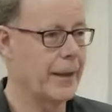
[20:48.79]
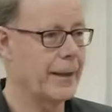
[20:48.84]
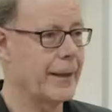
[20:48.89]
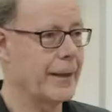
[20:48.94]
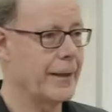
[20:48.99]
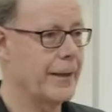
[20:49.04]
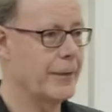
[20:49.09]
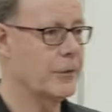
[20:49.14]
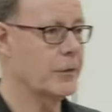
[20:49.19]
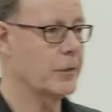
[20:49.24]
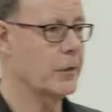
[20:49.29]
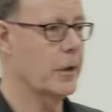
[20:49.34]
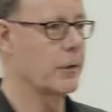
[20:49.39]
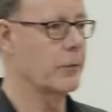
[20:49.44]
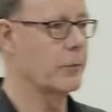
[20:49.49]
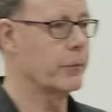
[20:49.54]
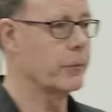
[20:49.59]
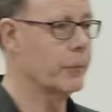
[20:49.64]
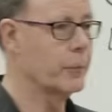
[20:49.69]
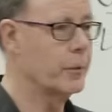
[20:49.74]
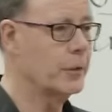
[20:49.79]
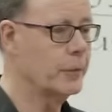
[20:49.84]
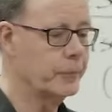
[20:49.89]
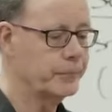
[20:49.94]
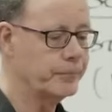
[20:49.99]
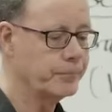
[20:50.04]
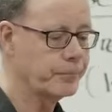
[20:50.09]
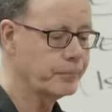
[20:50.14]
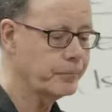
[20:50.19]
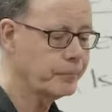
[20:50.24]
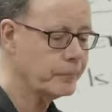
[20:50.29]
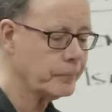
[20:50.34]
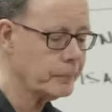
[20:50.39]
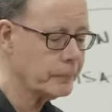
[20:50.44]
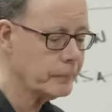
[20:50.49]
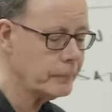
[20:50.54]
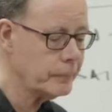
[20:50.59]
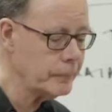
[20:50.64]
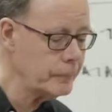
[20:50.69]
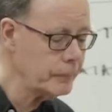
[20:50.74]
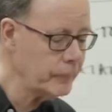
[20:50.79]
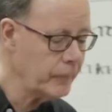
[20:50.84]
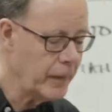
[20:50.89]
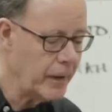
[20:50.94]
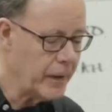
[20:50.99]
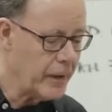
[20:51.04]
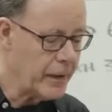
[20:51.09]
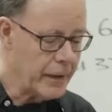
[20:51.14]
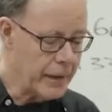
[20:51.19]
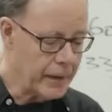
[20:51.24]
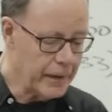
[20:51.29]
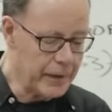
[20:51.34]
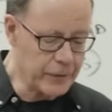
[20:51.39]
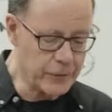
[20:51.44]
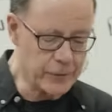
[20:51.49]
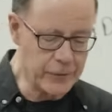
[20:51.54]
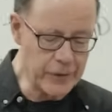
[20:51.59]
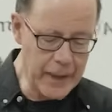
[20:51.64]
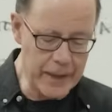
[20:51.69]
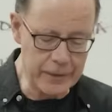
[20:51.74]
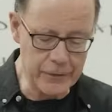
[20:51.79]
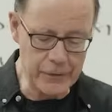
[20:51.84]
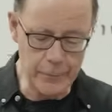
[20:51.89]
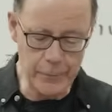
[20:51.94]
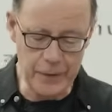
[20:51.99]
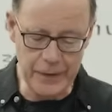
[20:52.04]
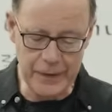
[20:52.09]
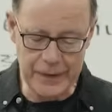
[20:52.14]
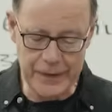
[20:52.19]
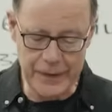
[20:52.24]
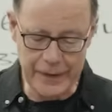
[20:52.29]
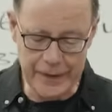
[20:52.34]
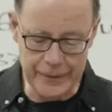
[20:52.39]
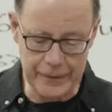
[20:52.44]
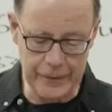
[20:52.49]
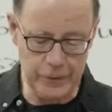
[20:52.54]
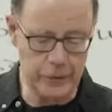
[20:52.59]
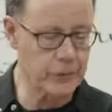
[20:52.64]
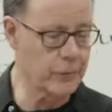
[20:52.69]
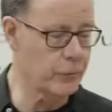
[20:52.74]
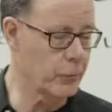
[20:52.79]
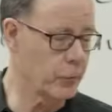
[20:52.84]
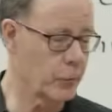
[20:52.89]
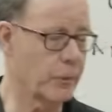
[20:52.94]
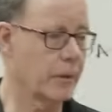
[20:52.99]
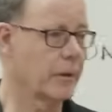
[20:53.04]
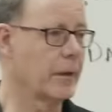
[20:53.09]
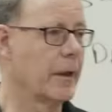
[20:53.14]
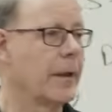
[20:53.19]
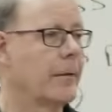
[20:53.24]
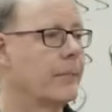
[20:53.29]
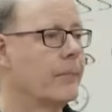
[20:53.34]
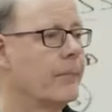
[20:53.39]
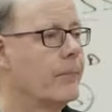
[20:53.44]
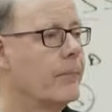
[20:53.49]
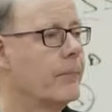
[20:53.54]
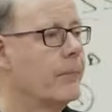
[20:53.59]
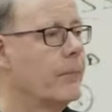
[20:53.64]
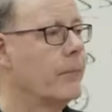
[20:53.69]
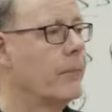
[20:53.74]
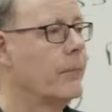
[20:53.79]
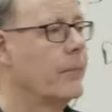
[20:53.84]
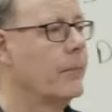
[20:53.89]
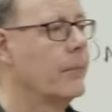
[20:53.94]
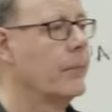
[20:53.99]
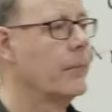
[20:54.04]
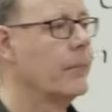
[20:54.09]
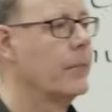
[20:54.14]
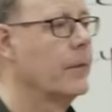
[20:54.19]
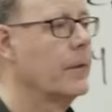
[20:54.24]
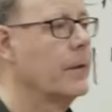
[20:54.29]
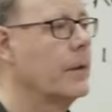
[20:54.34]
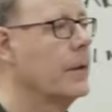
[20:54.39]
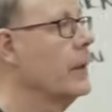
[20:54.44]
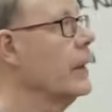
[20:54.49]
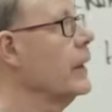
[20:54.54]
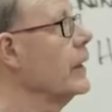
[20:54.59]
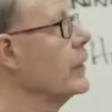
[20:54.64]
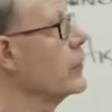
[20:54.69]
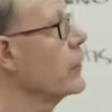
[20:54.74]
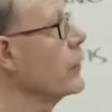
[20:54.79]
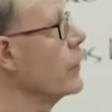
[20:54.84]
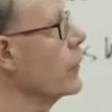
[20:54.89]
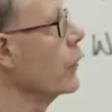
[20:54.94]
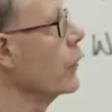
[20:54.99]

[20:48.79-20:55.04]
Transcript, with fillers: I got a head start from you. It's not the mechanics of doing that. It's the